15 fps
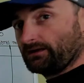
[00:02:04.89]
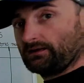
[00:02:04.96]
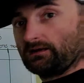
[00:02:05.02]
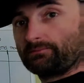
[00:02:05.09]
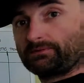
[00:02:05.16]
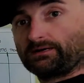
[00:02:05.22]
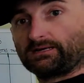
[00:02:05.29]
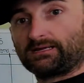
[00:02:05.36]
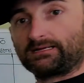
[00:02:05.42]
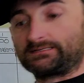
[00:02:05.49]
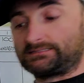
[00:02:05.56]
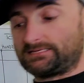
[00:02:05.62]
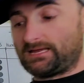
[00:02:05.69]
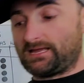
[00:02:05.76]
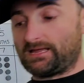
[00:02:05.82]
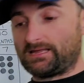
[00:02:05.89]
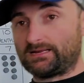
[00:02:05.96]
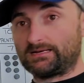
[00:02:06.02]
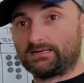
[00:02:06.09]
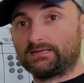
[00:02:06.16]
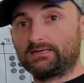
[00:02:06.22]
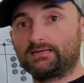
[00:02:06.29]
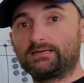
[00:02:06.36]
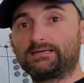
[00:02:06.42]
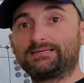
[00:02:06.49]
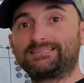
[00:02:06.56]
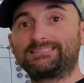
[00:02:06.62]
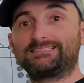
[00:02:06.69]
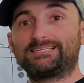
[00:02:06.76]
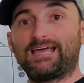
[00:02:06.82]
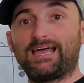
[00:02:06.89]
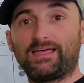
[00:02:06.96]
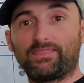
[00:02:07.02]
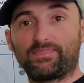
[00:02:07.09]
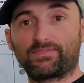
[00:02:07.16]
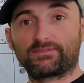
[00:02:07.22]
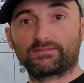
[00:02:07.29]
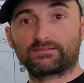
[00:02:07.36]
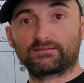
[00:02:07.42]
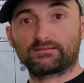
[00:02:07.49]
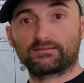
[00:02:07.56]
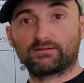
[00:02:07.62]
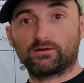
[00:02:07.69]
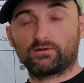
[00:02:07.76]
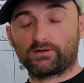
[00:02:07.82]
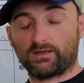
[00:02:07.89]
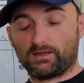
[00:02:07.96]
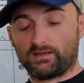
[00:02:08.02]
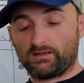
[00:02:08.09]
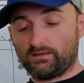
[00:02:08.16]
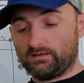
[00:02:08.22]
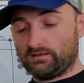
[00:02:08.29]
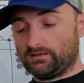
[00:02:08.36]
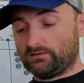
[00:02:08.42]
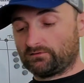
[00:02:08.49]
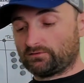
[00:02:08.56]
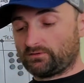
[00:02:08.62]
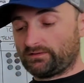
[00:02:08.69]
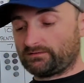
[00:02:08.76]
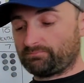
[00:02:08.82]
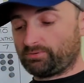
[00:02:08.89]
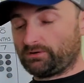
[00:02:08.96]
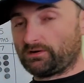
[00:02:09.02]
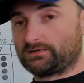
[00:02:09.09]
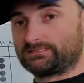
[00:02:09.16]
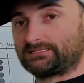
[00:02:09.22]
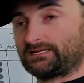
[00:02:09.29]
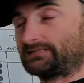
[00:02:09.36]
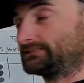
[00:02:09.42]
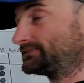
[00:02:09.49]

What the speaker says: and I'm going to get 10 tenths. Okay? So let's put our 10